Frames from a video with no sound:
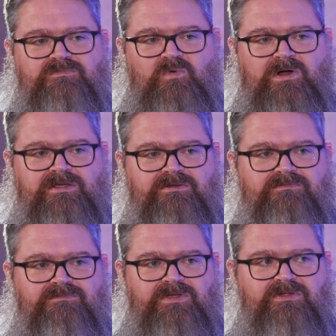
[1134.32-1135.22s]
where
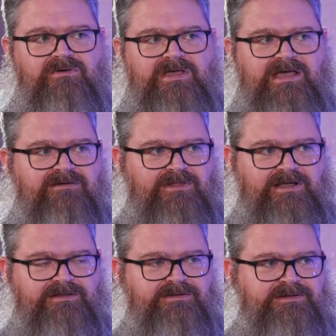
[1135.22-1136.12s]
you don't have
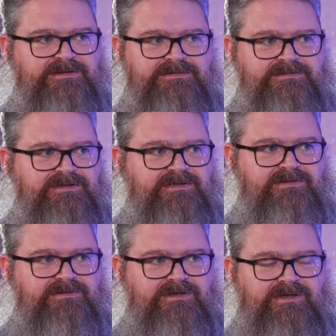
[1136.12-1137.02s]
like,
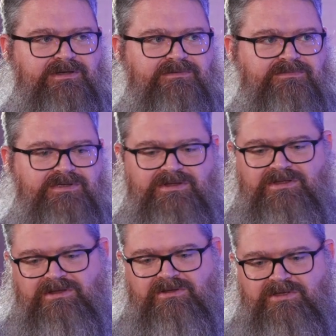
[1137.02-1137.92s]
you
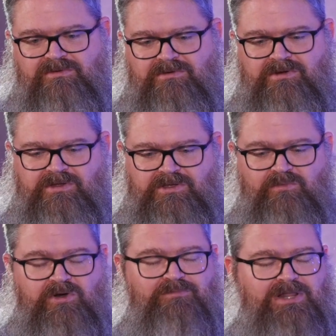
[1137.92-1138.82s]
know, you
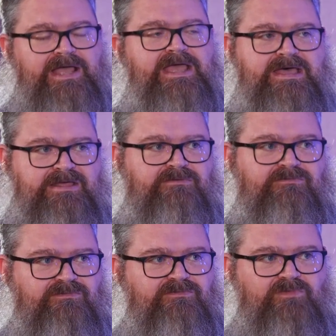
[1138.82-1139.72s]
want to
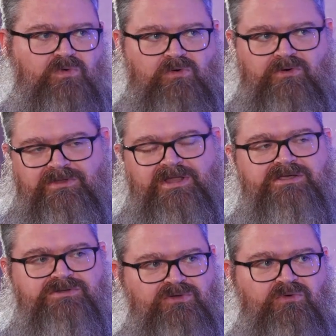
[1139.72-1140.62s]
plan for the
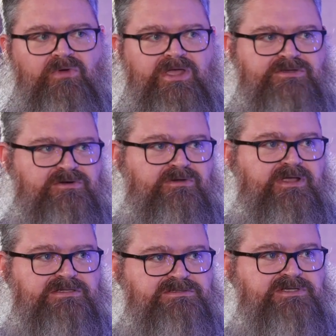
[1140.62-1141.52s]
next 2 weeks or
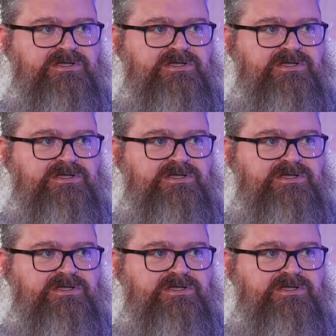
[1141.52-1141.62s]
next